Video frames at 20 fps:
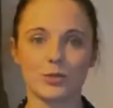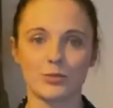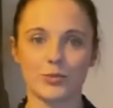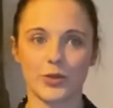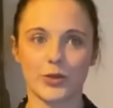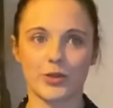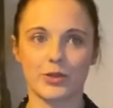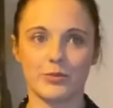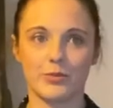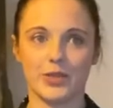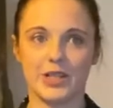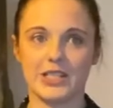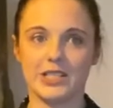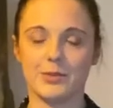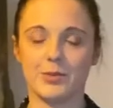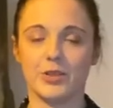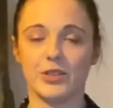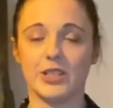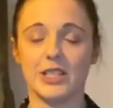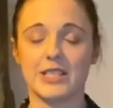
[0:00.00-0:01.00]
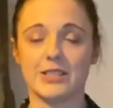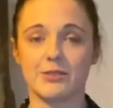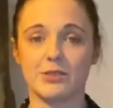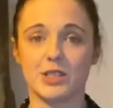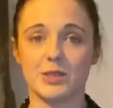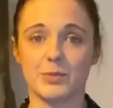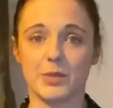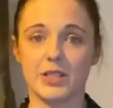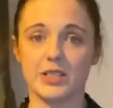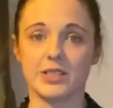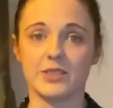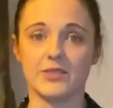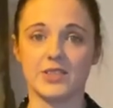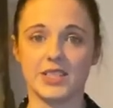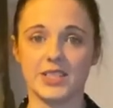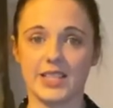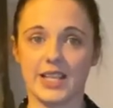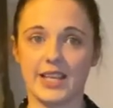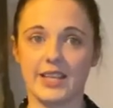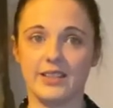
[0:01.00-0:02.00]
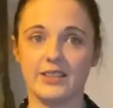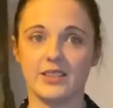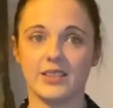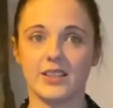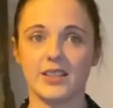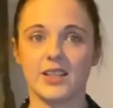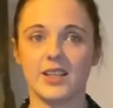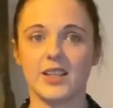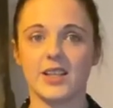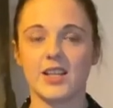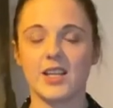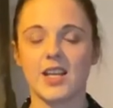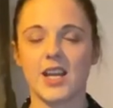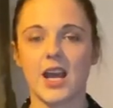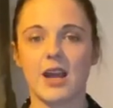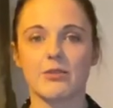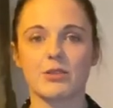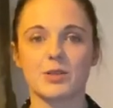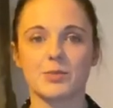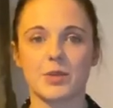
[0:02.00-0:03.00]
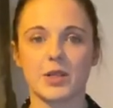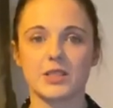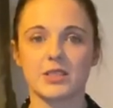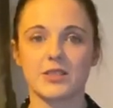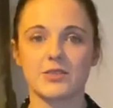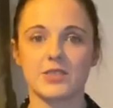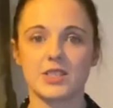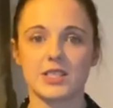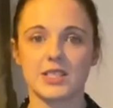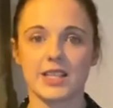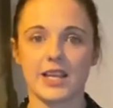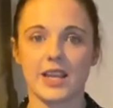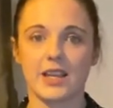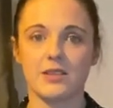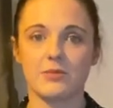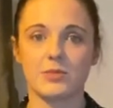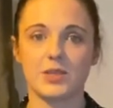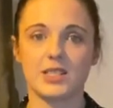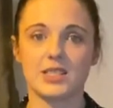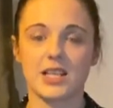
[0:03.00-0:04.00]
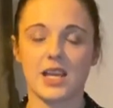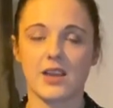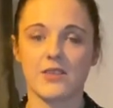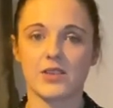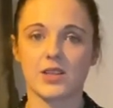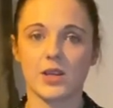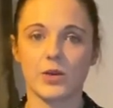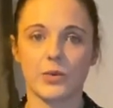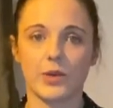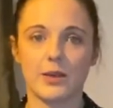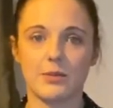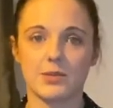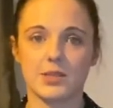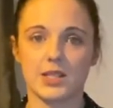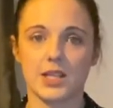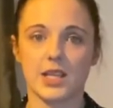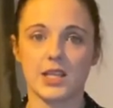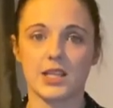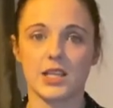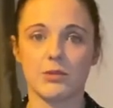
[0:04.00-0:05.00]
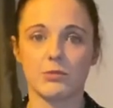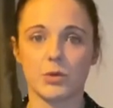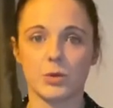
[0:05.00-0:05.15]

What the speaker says: important principle is responsive design. A responsive design means having a website that